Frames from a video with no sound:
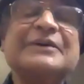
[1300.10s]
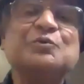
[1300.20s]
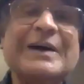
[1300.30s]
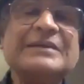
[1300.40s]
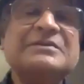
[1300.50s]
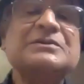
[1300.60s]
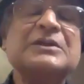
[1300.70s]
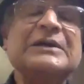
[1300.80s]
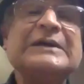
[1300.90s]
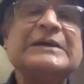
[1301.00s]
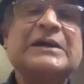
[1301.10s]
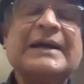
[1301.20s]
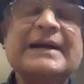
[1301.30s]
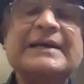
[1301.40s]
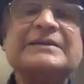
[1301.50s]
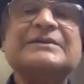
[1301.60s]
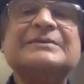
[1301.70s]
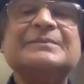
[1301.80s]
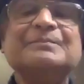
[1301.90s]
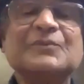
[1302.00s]
one and
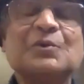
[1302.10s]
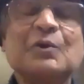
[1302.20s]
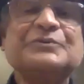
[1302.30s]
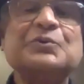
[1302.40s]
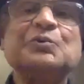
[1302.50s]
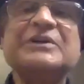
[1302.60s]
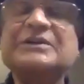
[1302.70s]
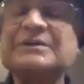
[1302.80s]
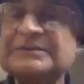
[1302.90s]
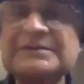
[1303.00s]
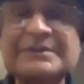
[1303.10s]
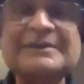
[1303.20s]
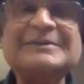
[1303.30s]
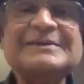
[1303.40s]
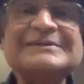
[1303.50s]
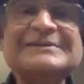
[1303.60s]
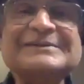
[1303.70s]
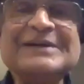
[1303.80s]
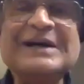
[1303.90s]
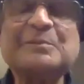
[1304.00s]
go through the
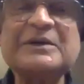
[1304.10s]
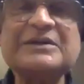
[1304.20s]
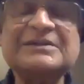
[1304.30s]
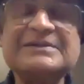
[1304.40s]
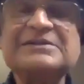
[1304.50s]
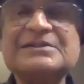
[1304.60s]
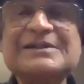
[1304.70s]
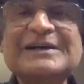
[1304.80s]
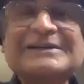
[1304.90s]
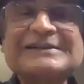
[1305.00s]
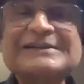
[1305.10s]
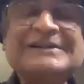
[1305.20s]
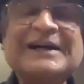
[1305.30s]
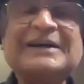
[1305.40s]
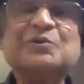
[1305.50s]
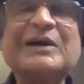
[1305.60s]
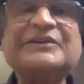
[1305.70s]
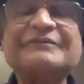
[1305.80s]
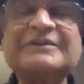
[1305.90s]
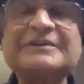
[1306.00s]
apparatus and
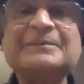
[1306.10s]
whatever.